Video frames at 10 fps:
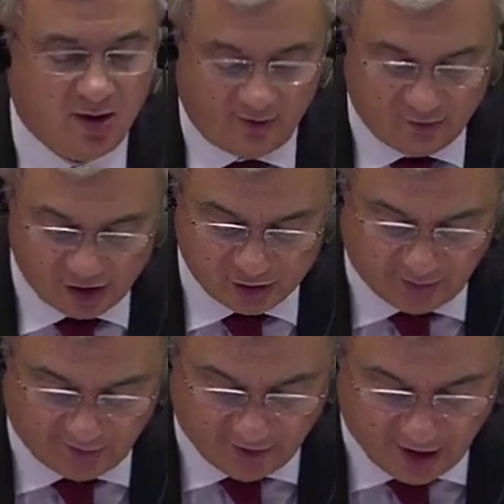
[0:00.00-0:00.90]
Of course,
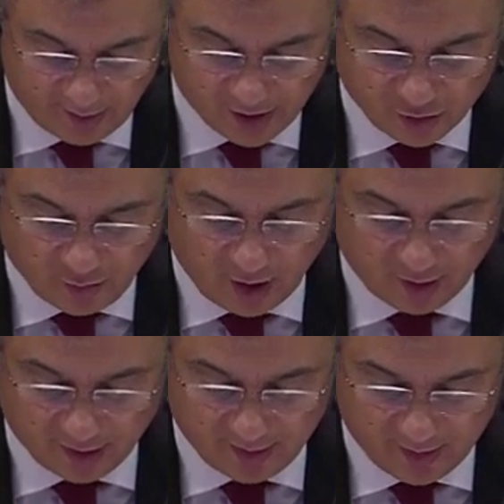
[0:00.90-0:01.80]
we very much
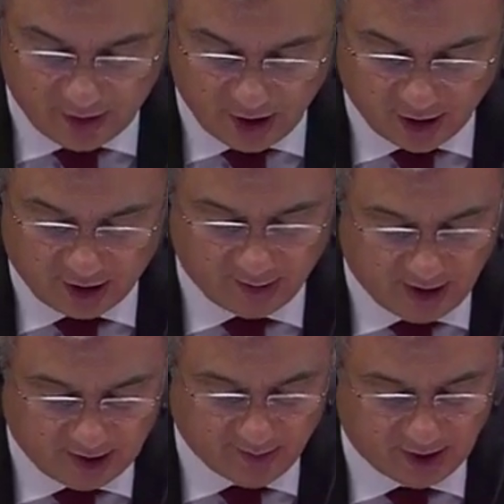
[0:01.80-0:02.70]
welcome your
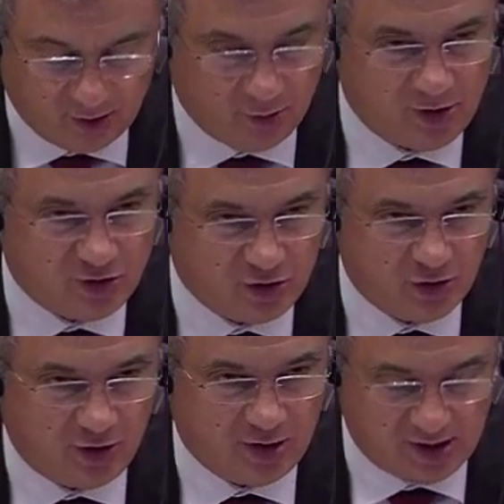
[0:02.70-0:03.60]
commitment to
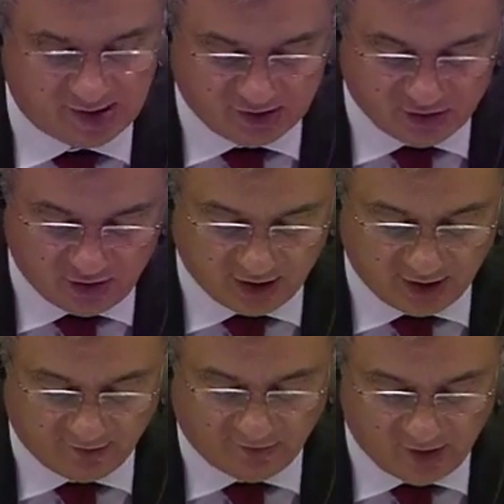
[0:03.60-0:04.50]
ensure a
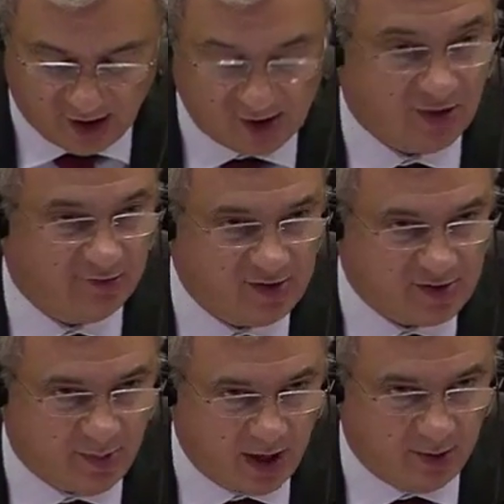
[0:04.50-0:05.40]
stronger voice of
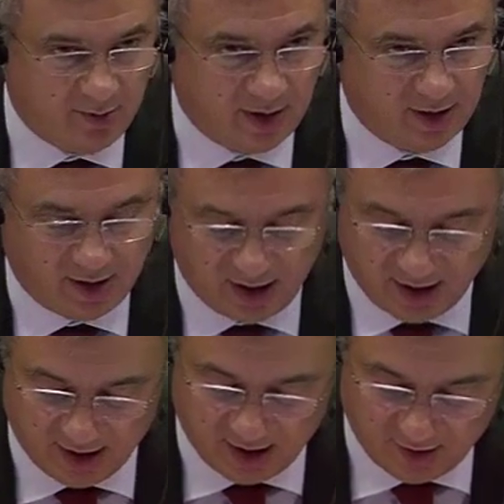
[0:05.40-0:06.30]
this Parliament
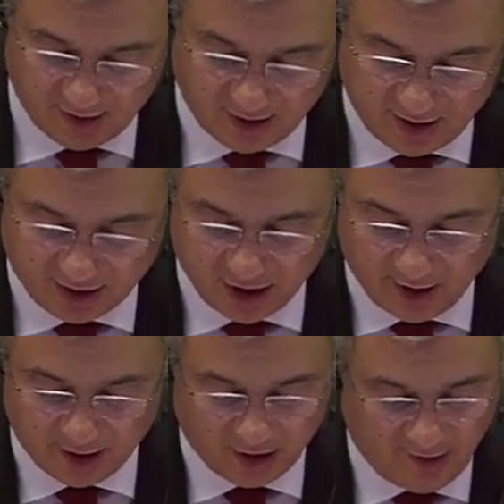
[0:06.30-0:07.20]
on
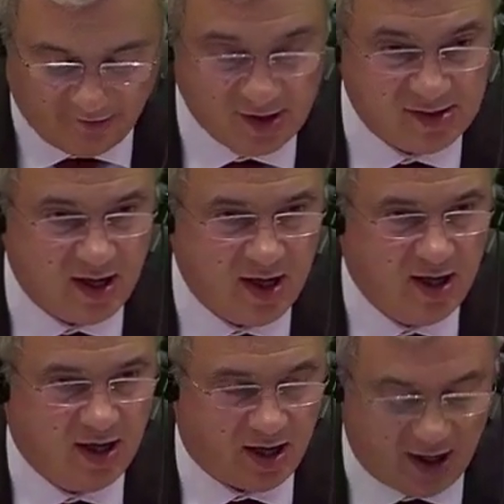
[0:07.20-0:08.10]
economic governance
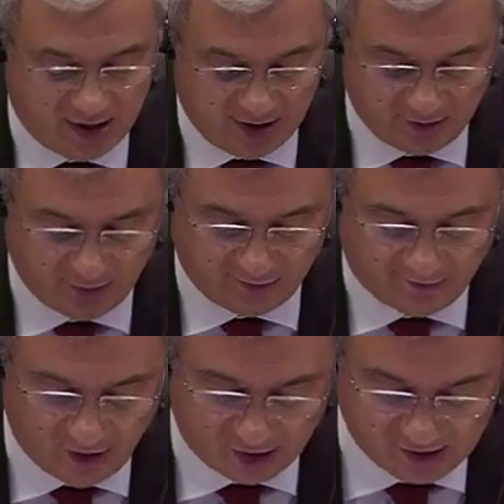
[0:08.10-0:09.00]
and
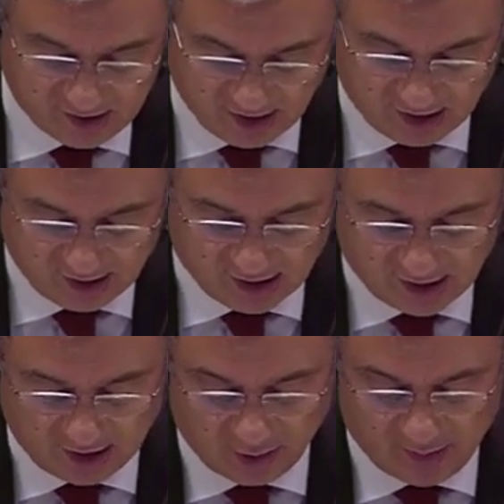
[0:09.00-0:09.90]
refocusing
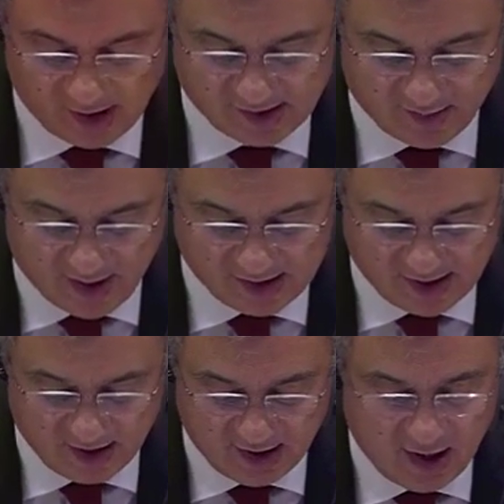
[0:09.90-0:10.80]
the European
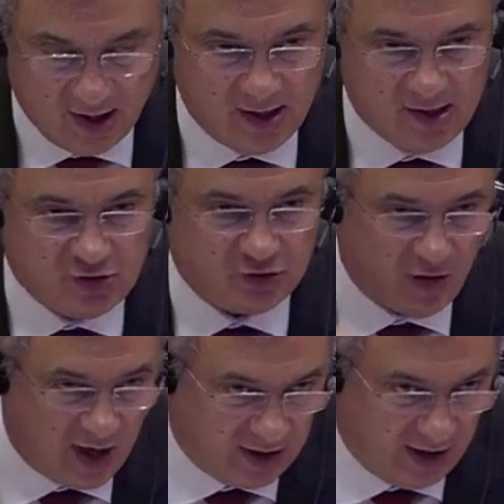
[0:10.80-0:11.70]
semester,
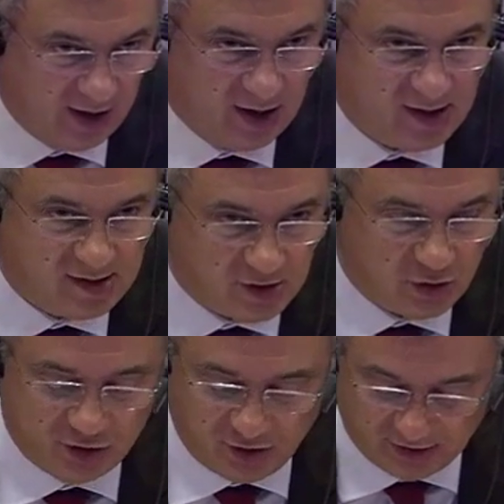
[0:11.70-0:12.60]
strengthening its
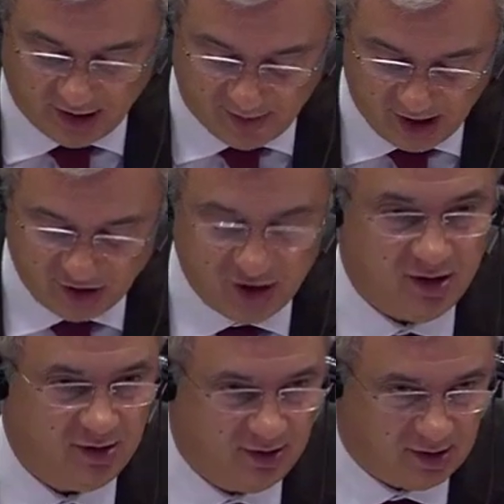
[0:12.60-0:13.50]
social
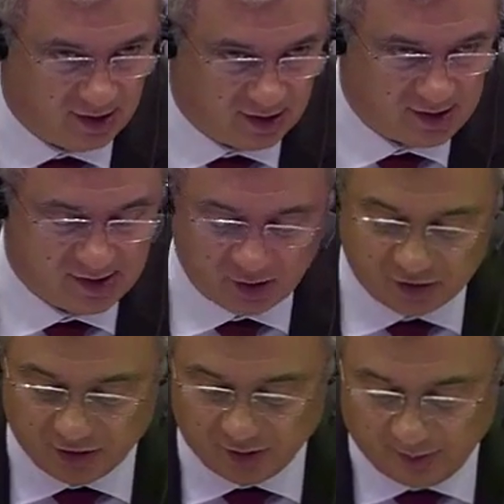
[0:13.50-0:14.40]
dimension, the
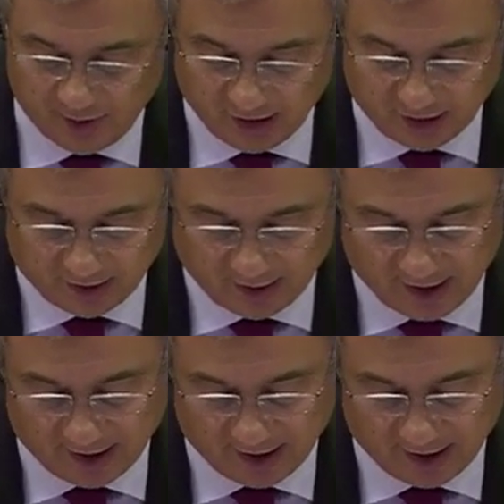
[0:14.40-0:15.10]
social pillar